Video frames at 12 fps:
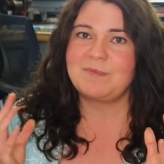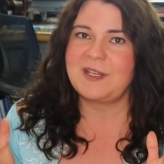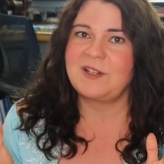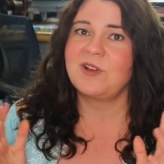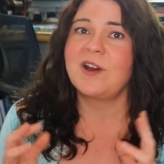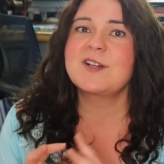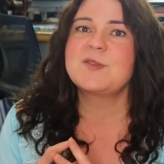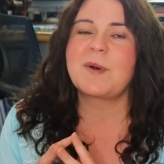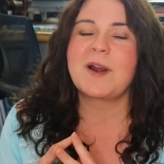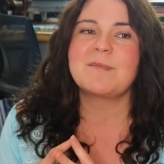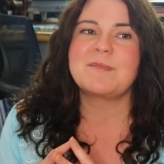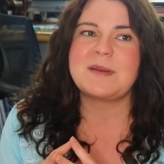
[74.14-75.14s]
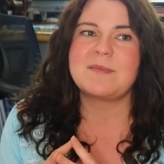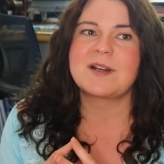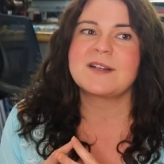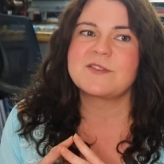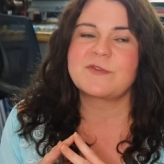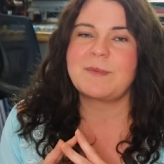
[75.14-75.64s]
in large part be
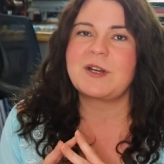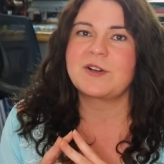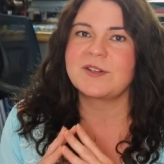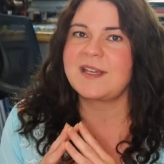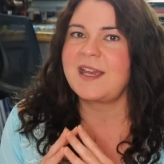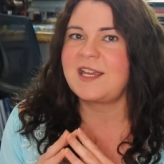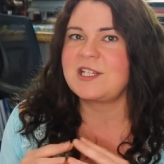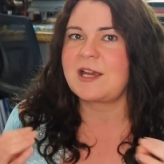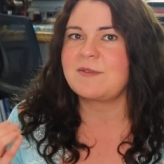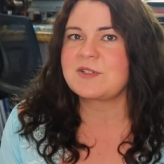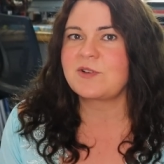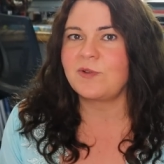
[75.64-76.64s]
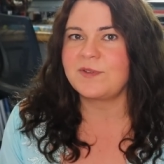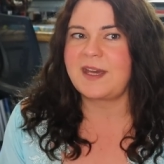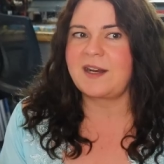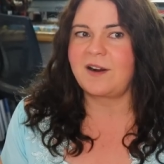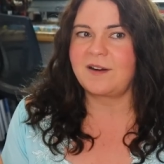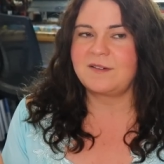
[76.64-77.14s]
because from an early age I was told
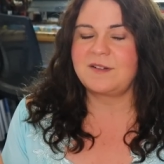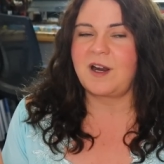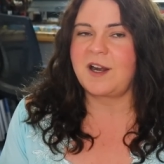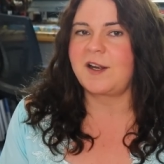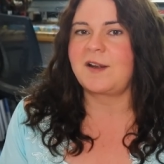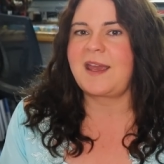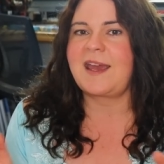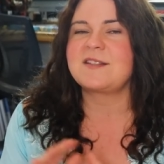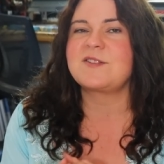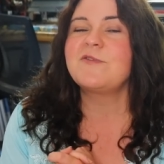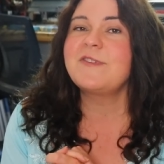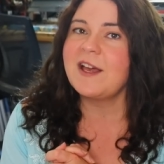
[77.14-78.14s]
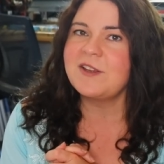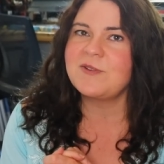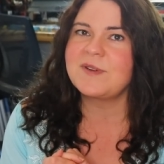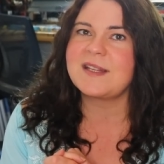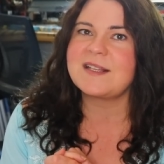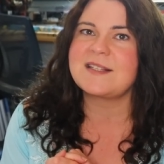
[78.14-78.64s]
that art has no
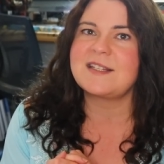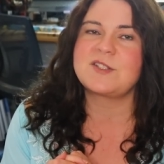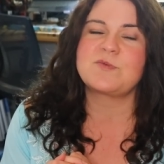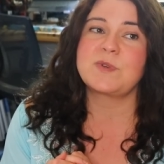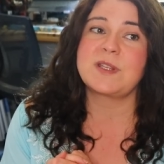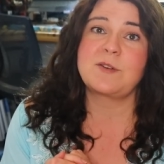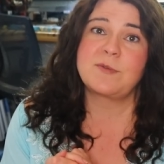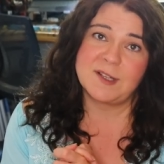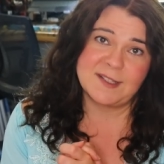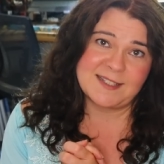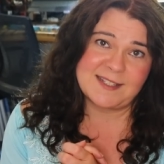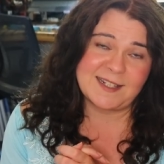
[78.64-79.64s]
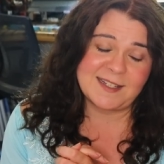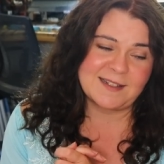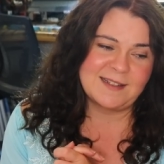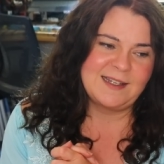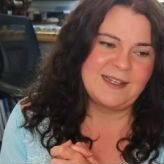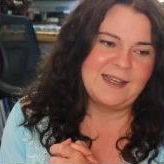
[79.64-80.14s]
value unless it's really
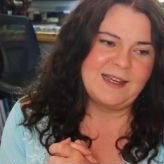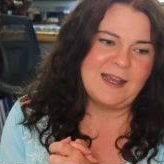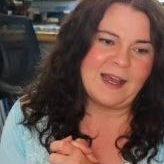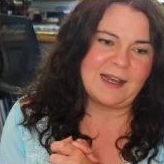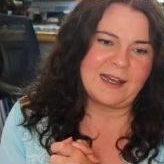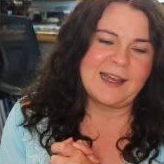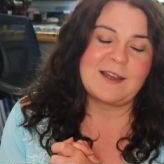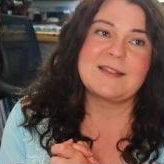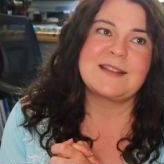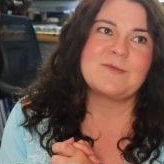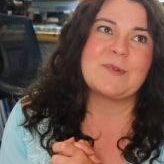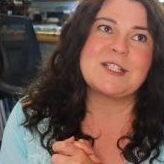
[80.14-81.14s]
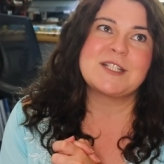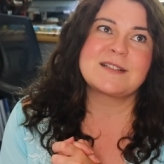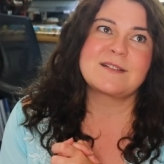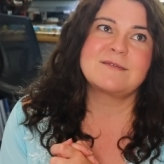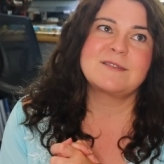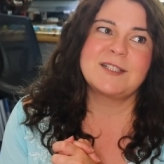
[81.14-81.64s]
realistic, uh, which
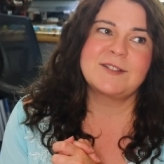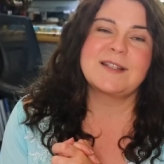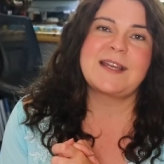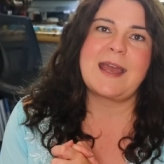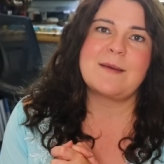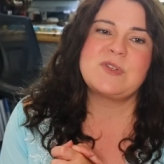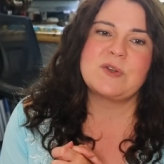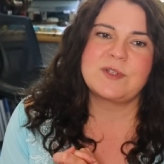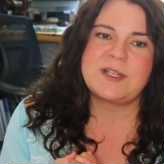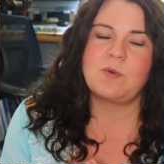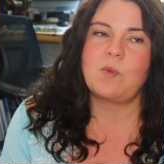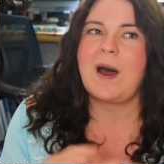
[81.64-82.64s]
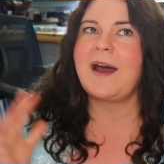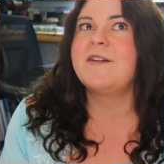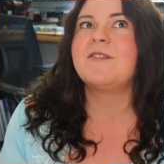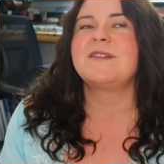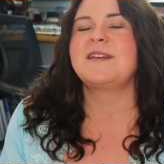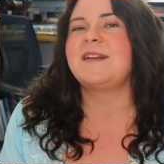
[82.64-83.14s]
is clearly absolutely
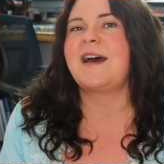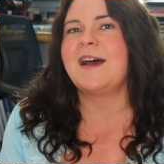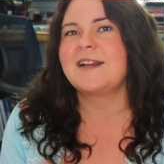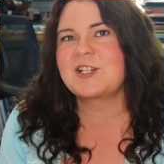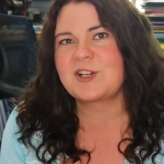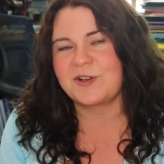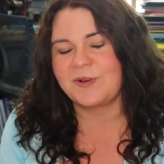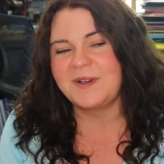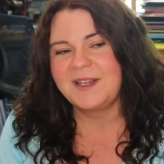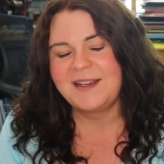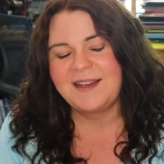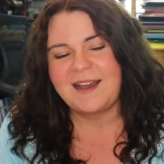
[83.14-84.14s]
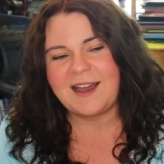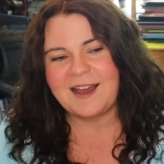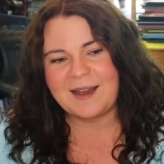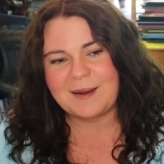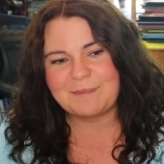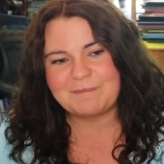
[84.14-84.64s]
wildly not true.
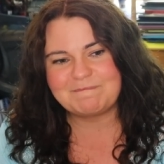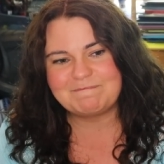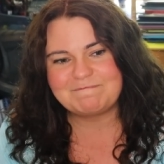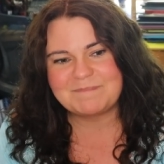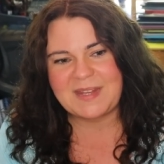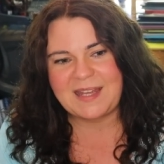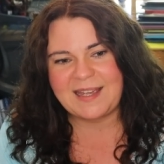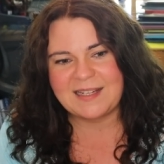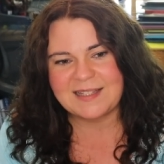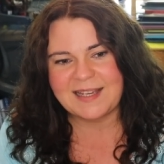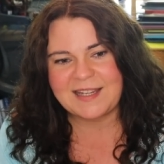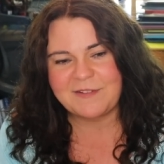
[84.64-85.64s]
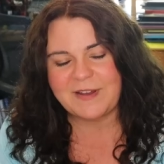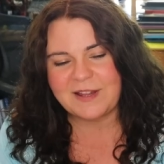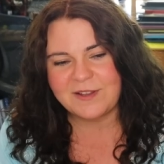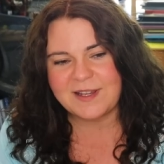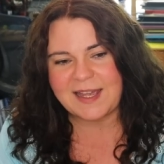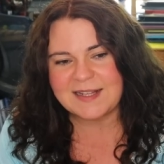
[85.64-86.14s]
Um, and, like, if I
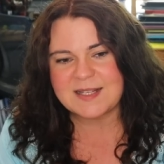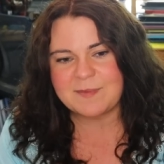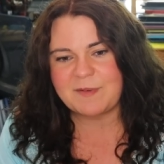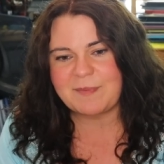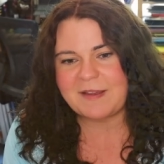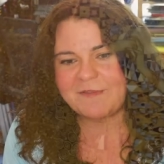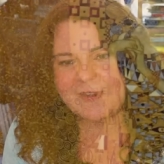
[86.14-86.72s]
look at some of my